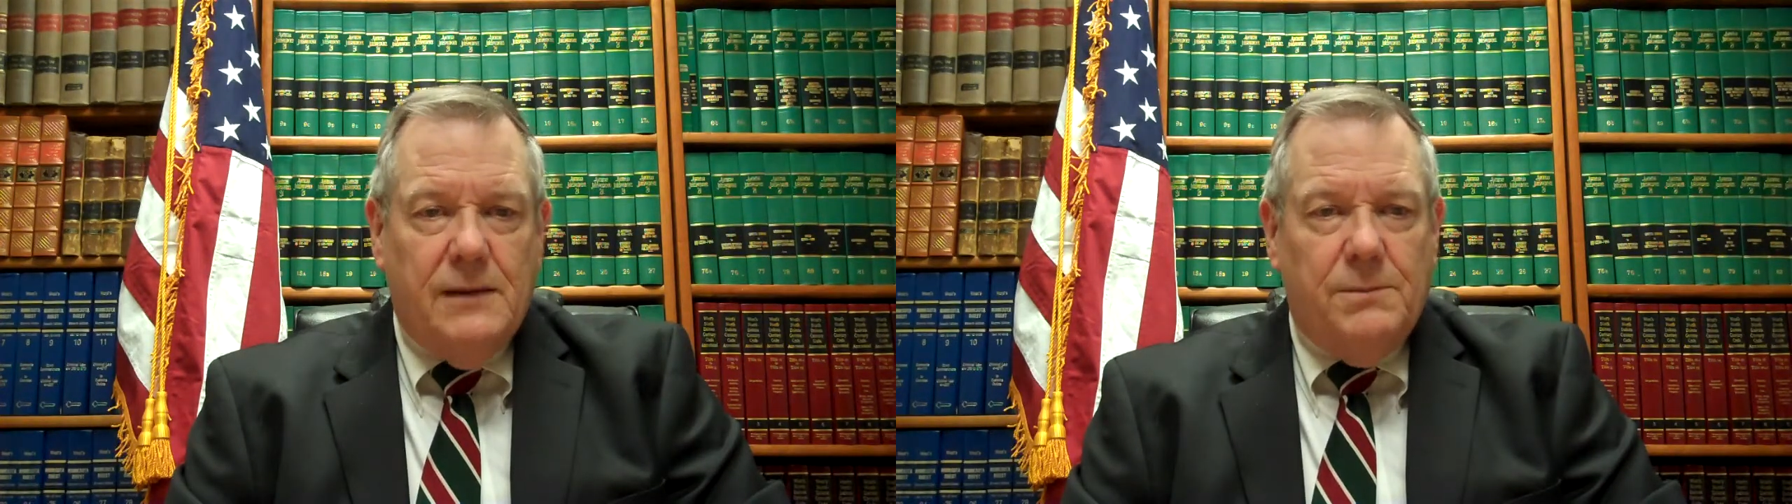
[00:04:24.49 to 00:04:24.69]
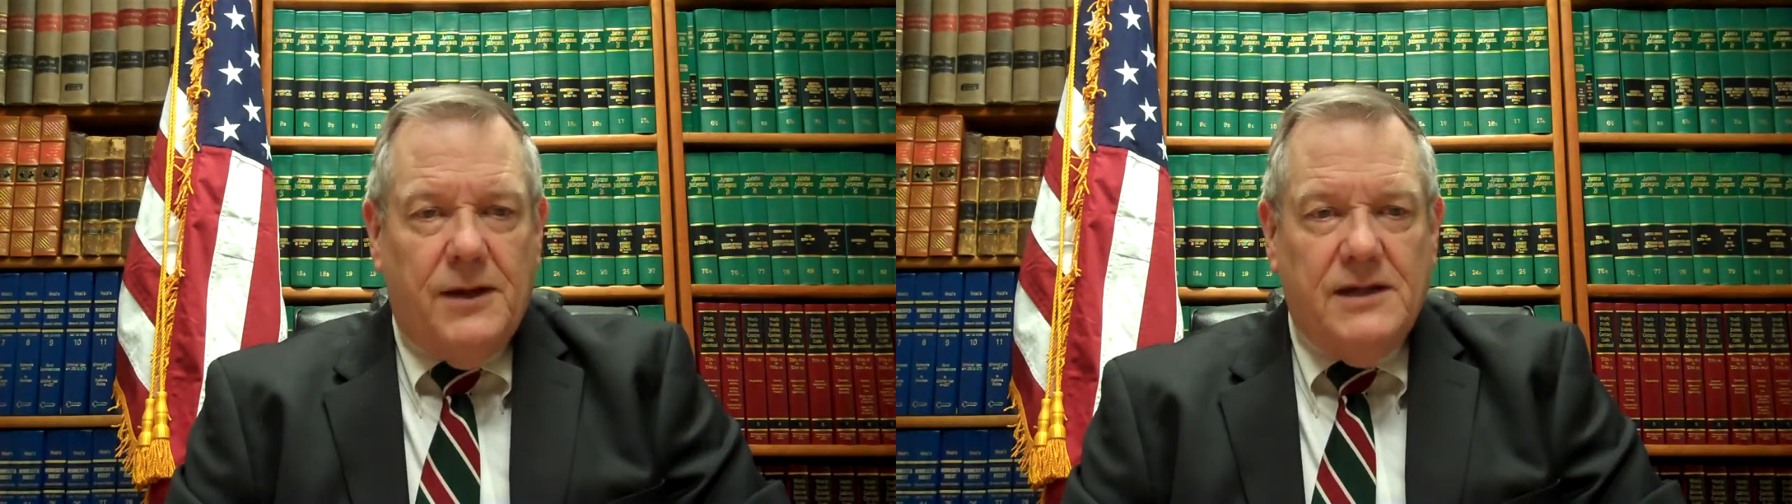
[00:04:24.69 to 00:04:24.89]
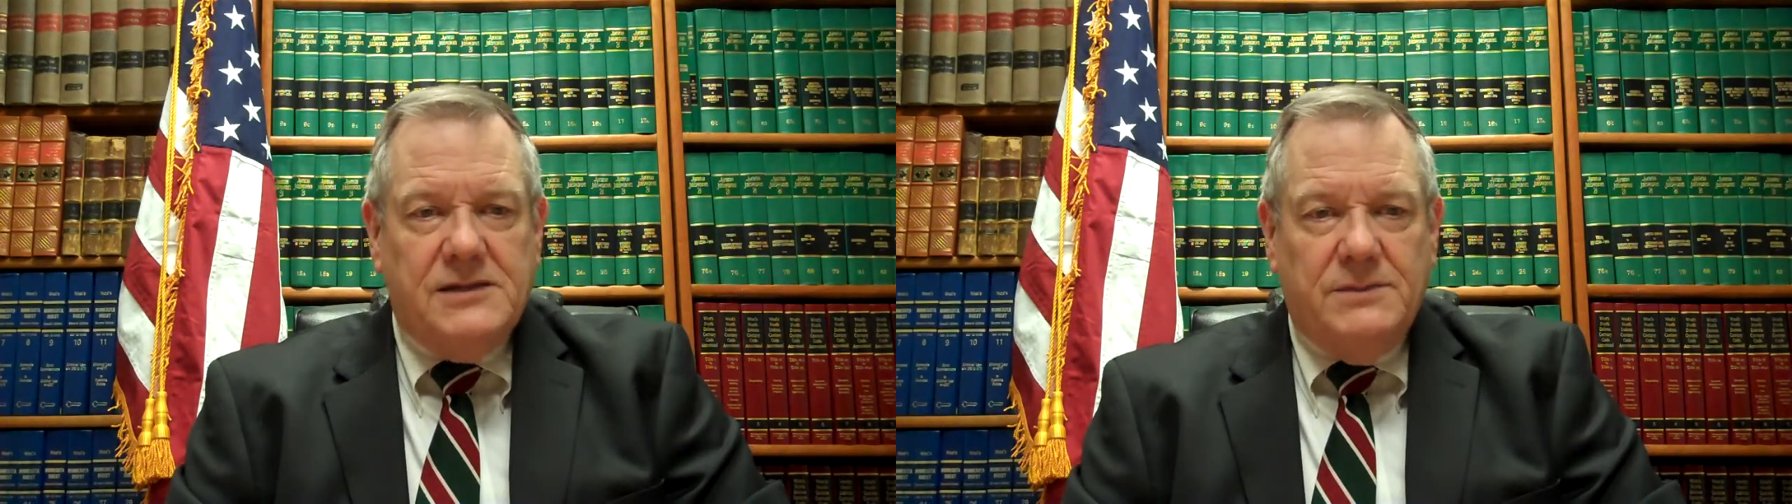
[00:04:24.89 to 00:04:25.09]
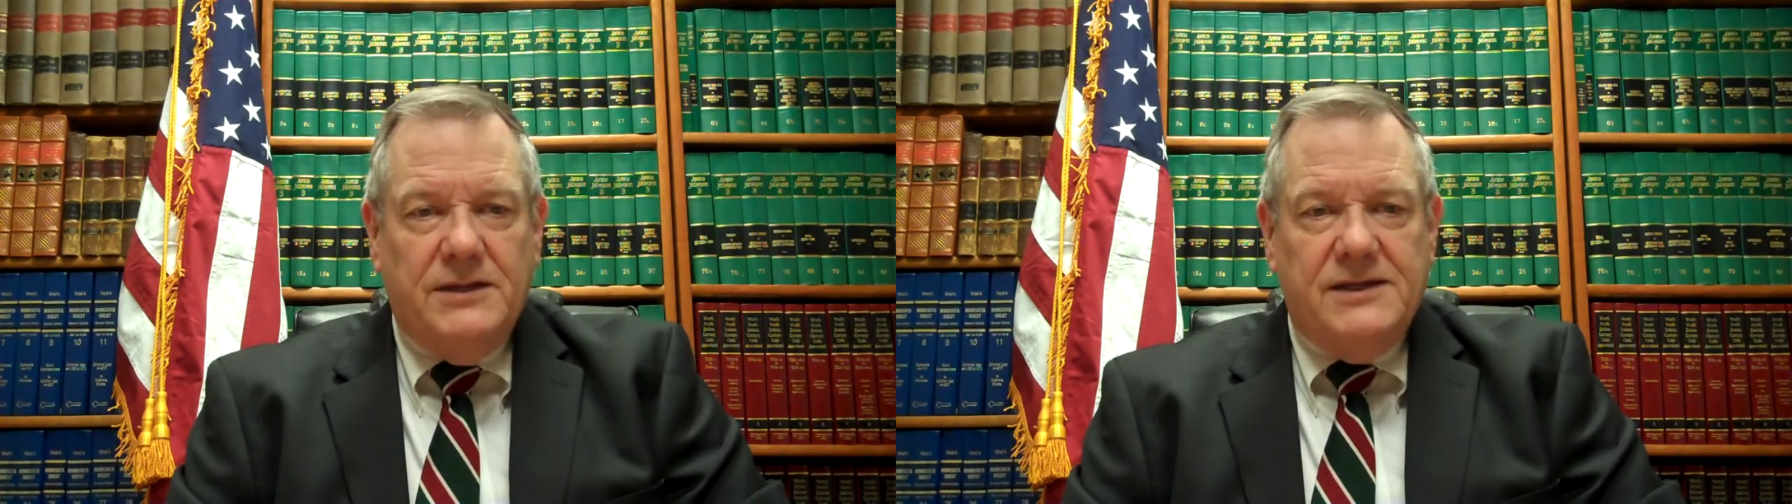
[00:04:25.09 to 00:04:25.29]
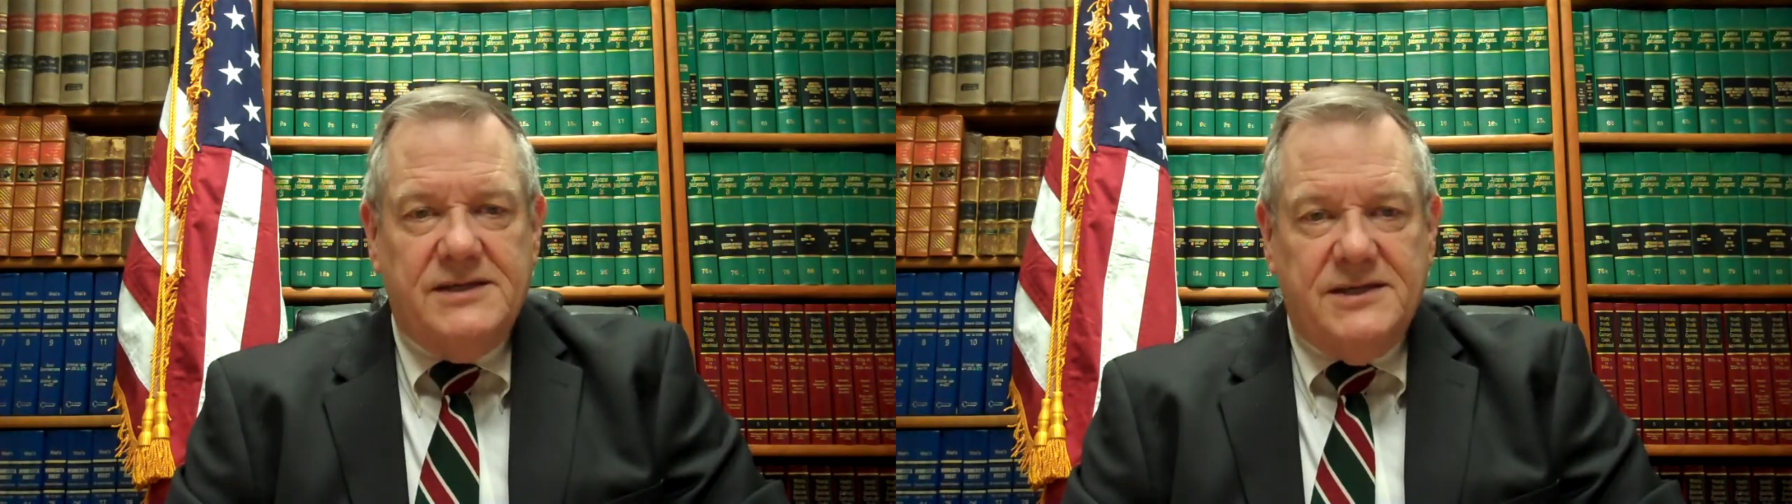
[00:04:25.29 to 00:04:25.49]
and
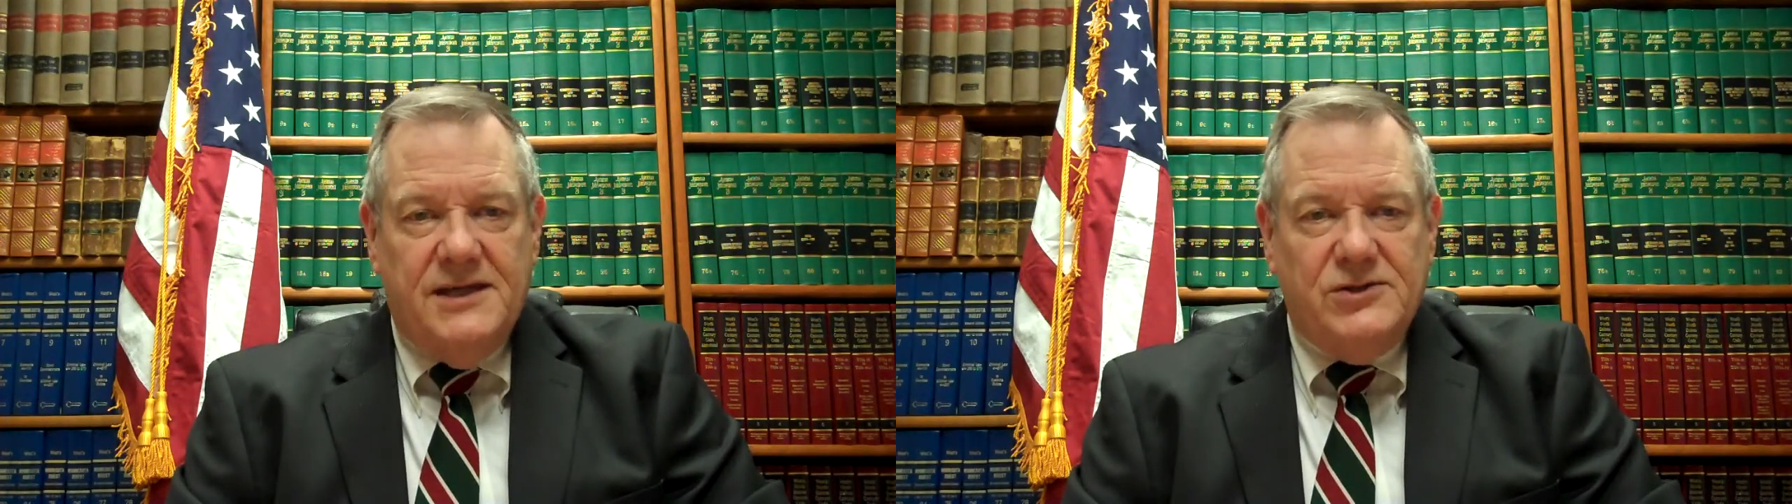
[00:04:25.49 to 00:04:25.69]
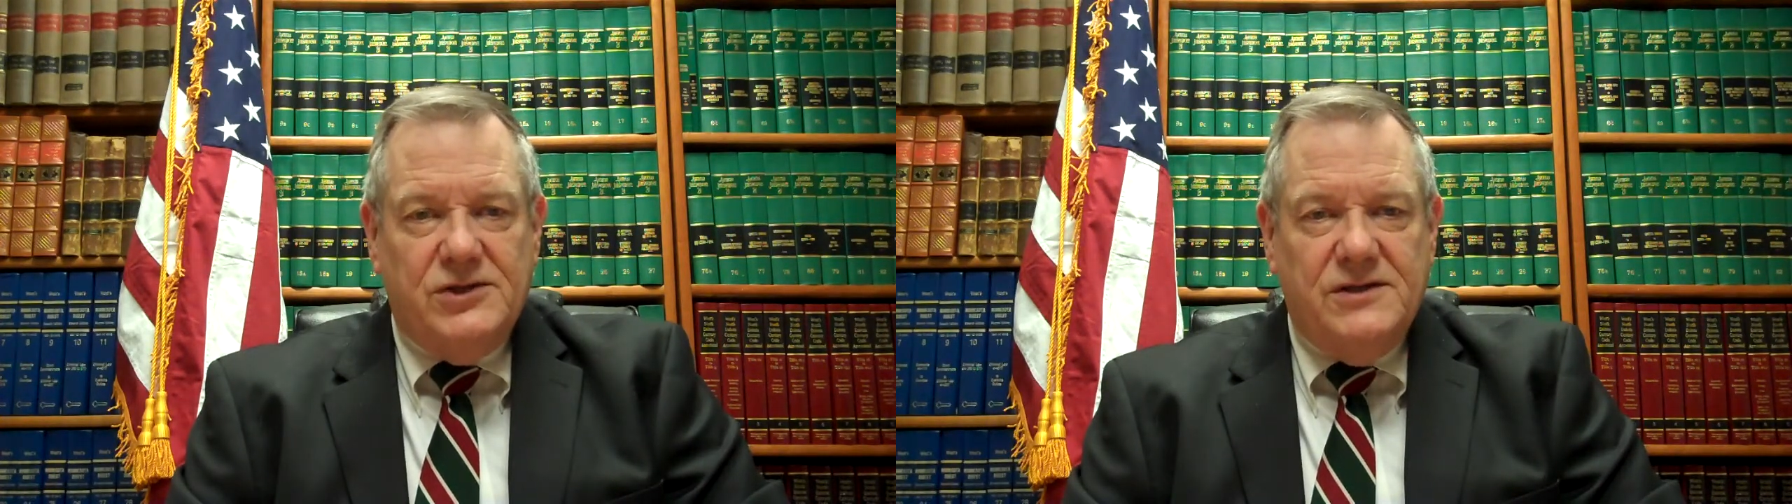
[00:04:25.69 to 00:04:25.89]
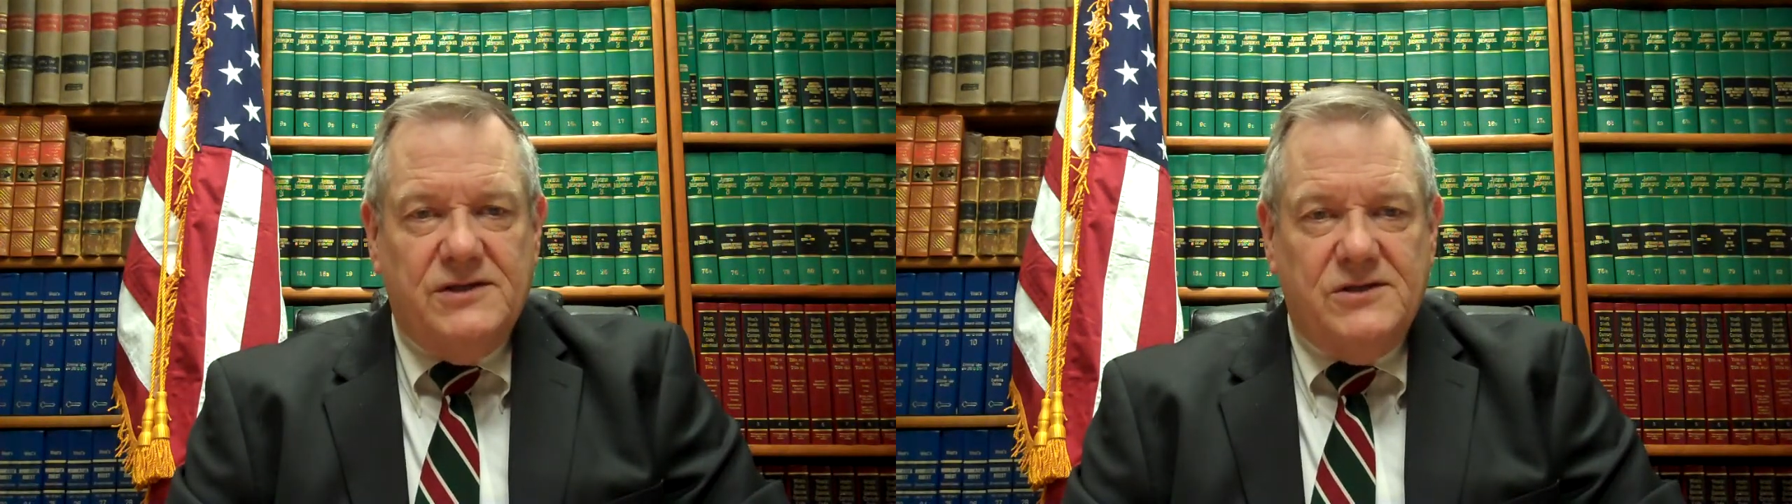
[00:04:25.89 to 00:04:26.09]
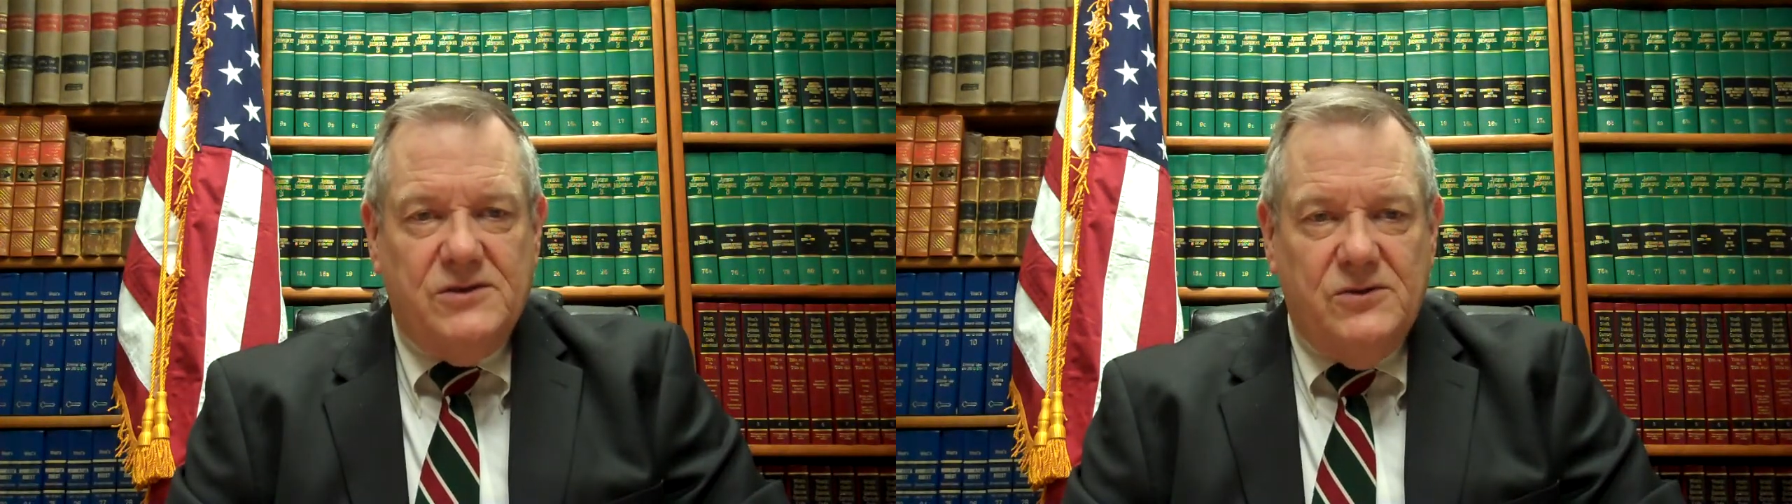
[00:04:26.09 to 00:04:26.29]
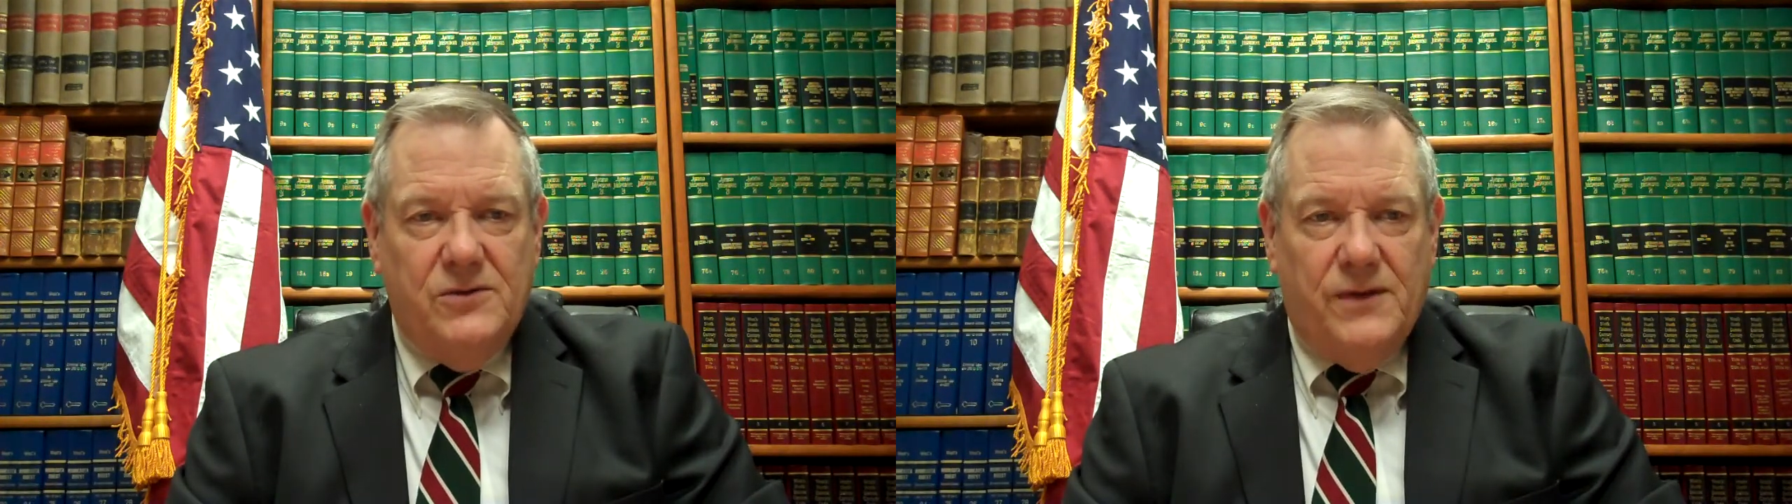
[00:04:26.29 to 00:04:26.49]
possible extensions to